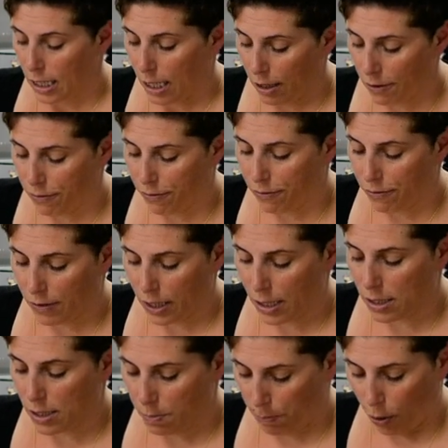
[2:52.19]
If
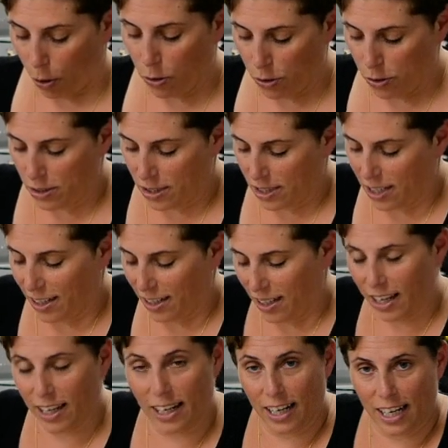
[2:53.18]
there's poos
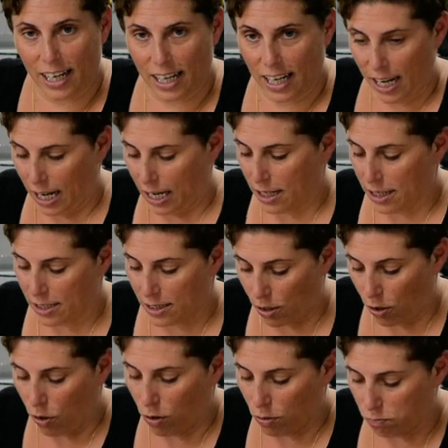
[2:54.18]
in here and it's
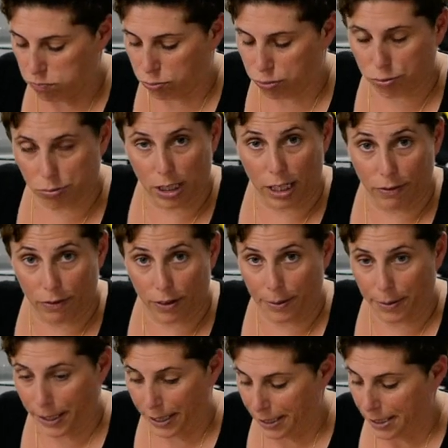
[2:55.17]
gone
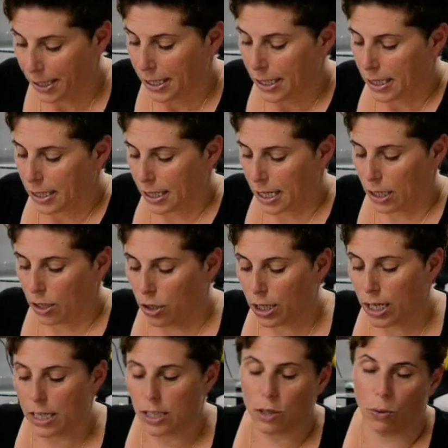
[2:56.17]
everywhere, then you
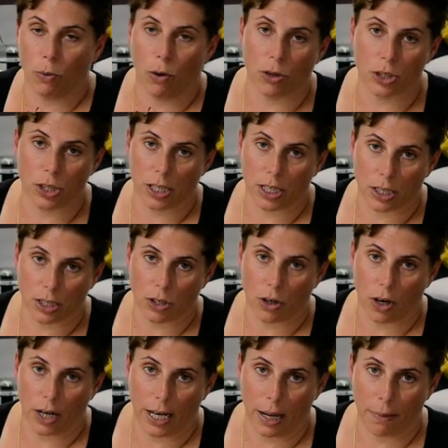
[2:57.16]
need to wash the
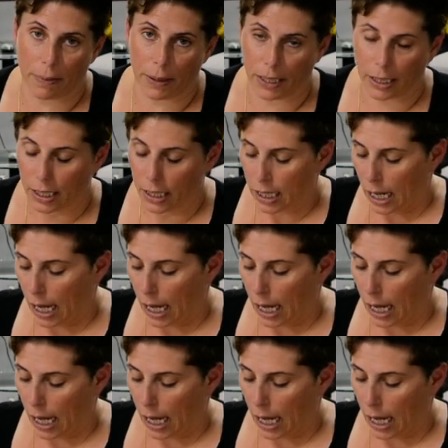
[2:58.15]
entire nappy.